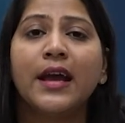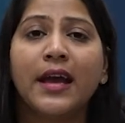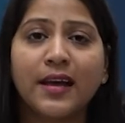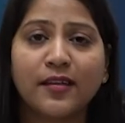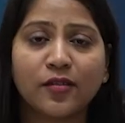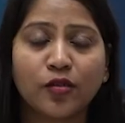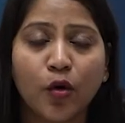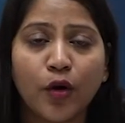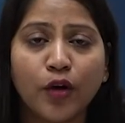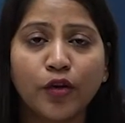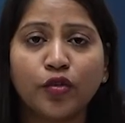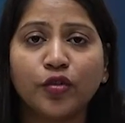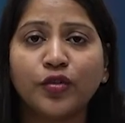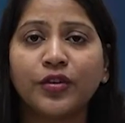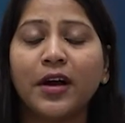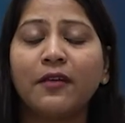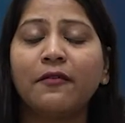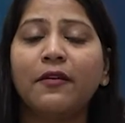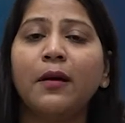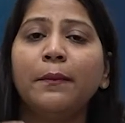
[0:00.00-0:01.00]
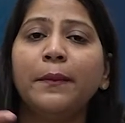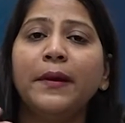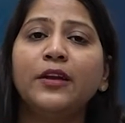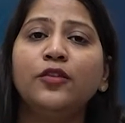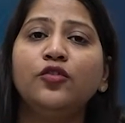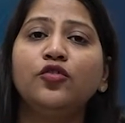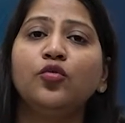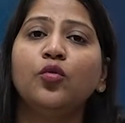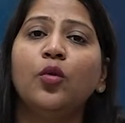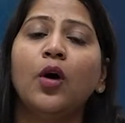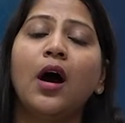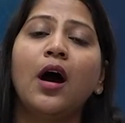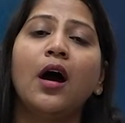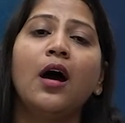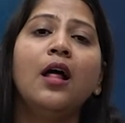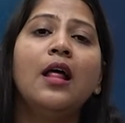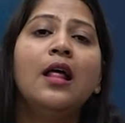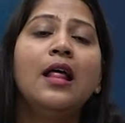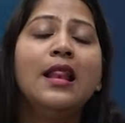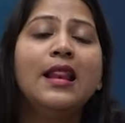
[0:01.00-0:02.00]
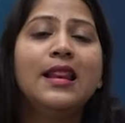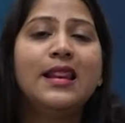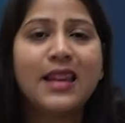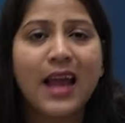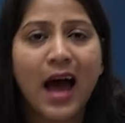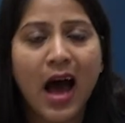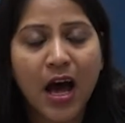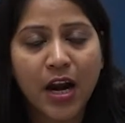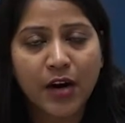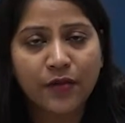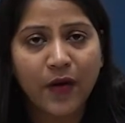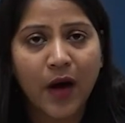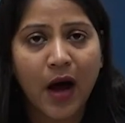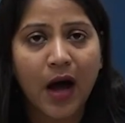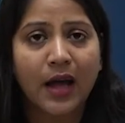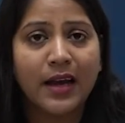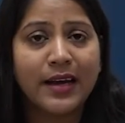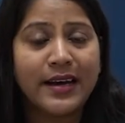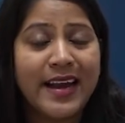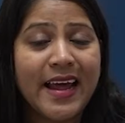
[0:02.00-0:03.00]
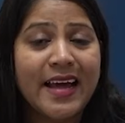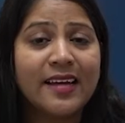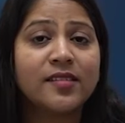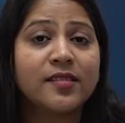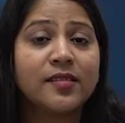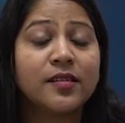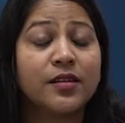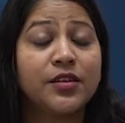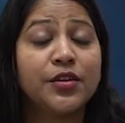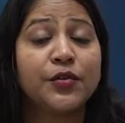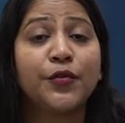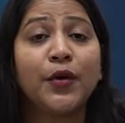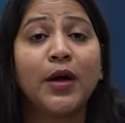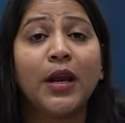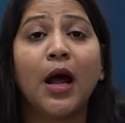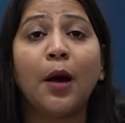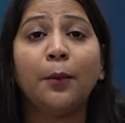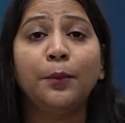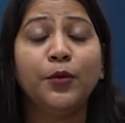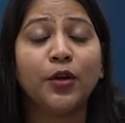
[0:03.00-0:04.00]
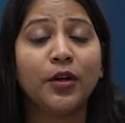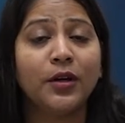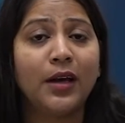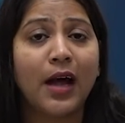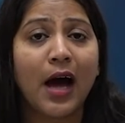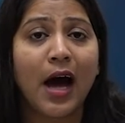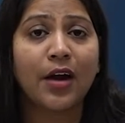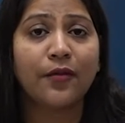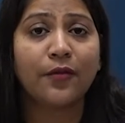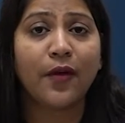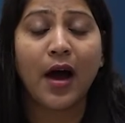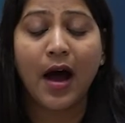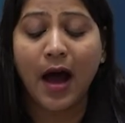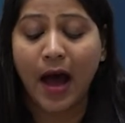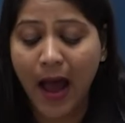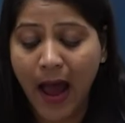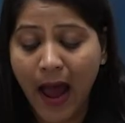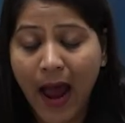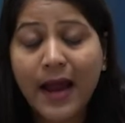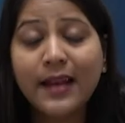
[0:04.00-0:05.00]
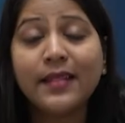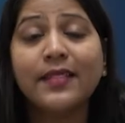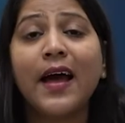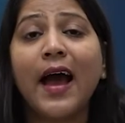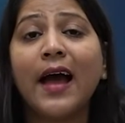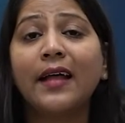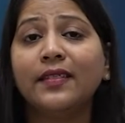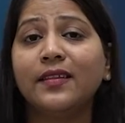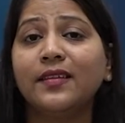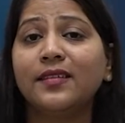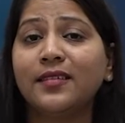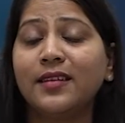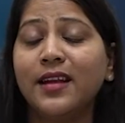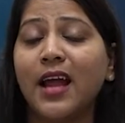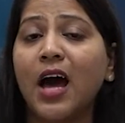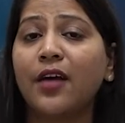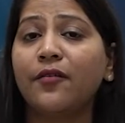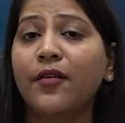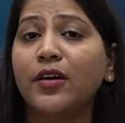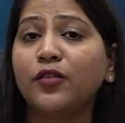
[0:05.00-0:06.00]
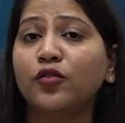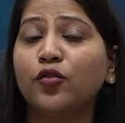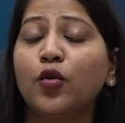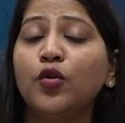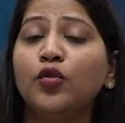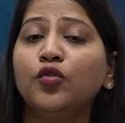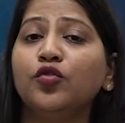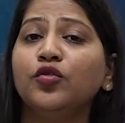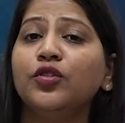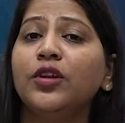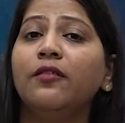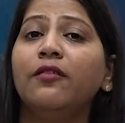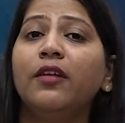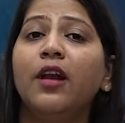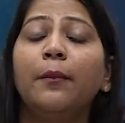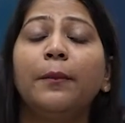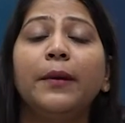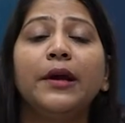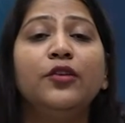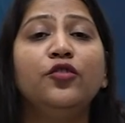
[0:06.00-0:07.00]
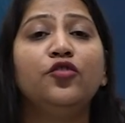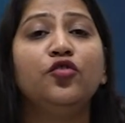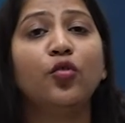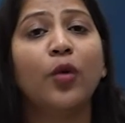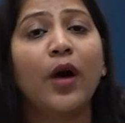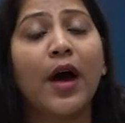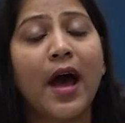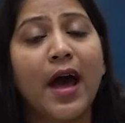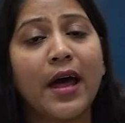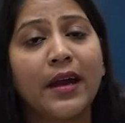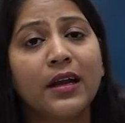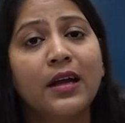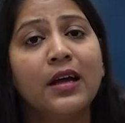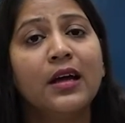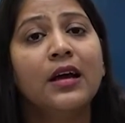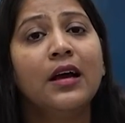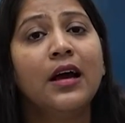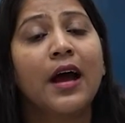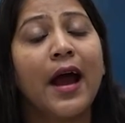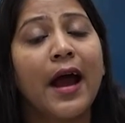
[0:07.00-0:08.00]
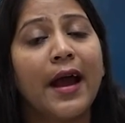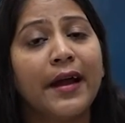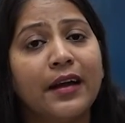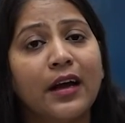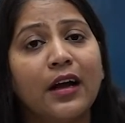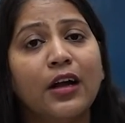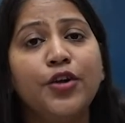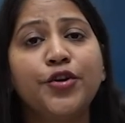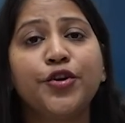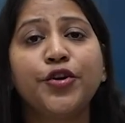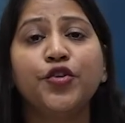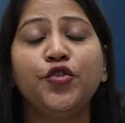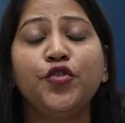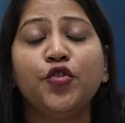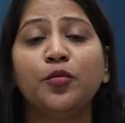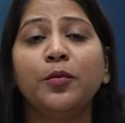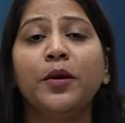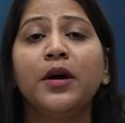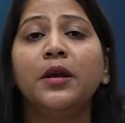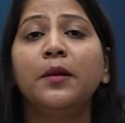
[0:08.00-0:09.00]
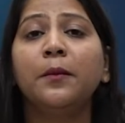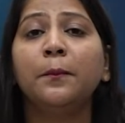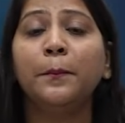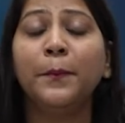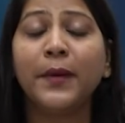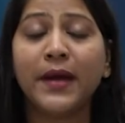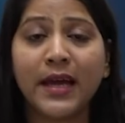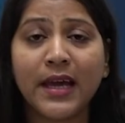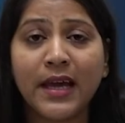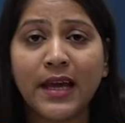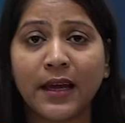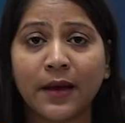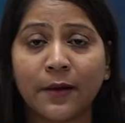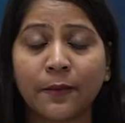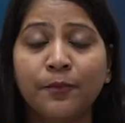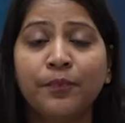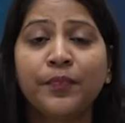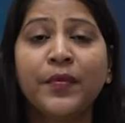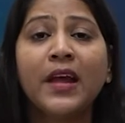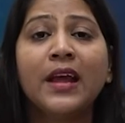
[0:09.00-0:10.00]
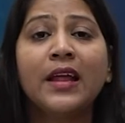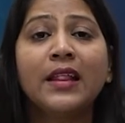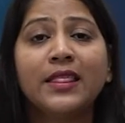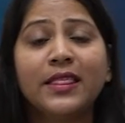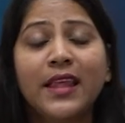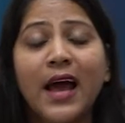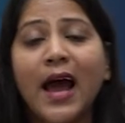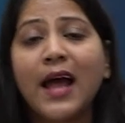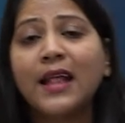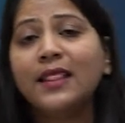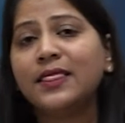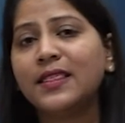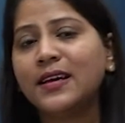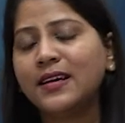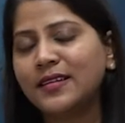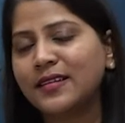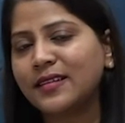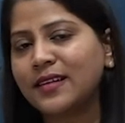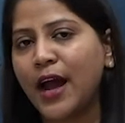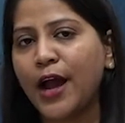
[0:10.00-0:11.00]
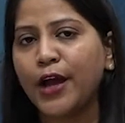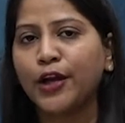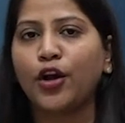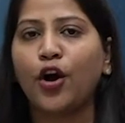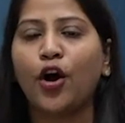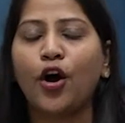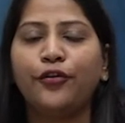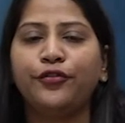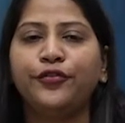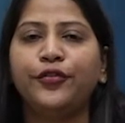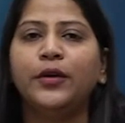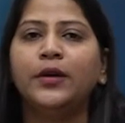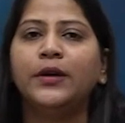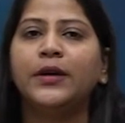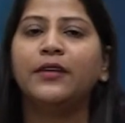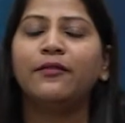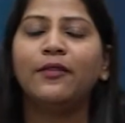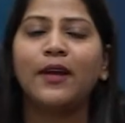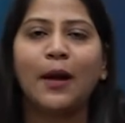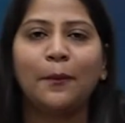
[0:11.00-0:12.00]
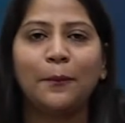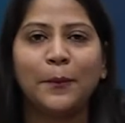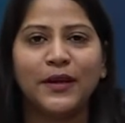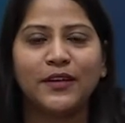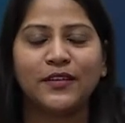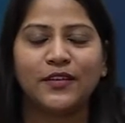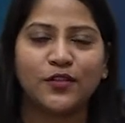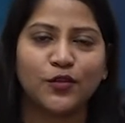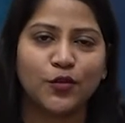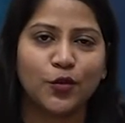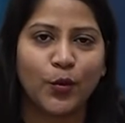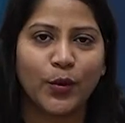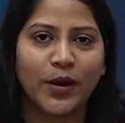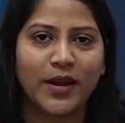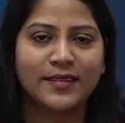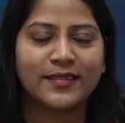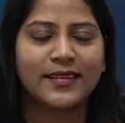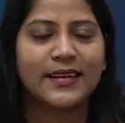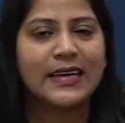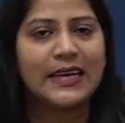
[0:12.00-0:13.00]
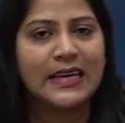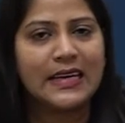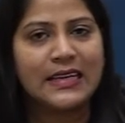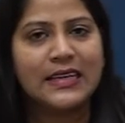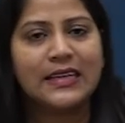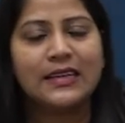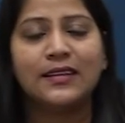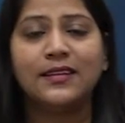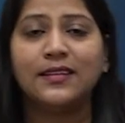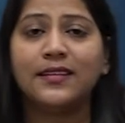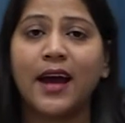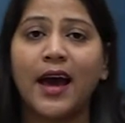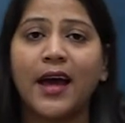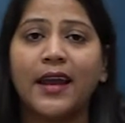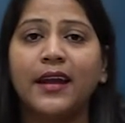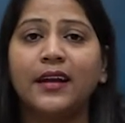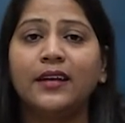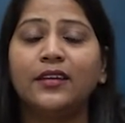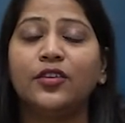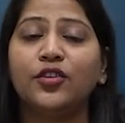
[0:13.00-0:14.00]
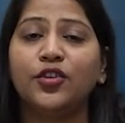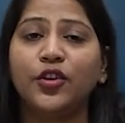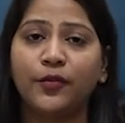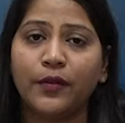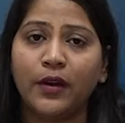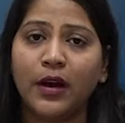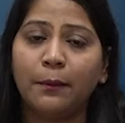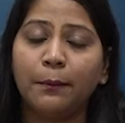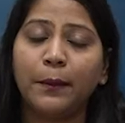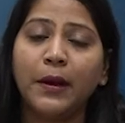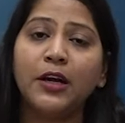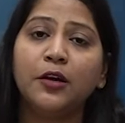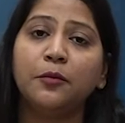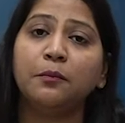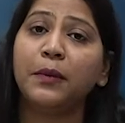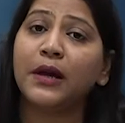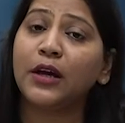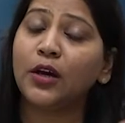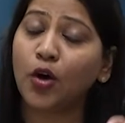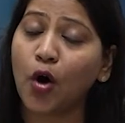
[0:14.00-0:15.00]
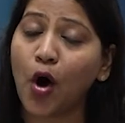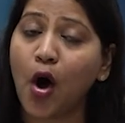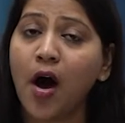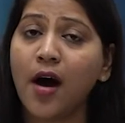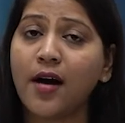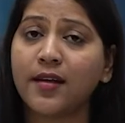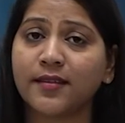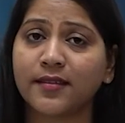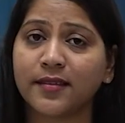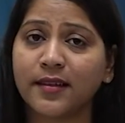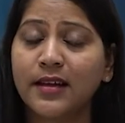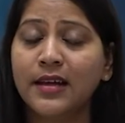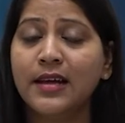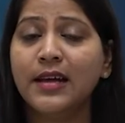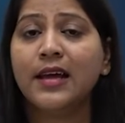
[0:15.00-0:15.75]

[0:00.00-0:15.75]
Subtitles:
is going to develop into a larva, less developed larva, and then this larva is going to develop into an adult human being, then this kind of development is known as indirect development, because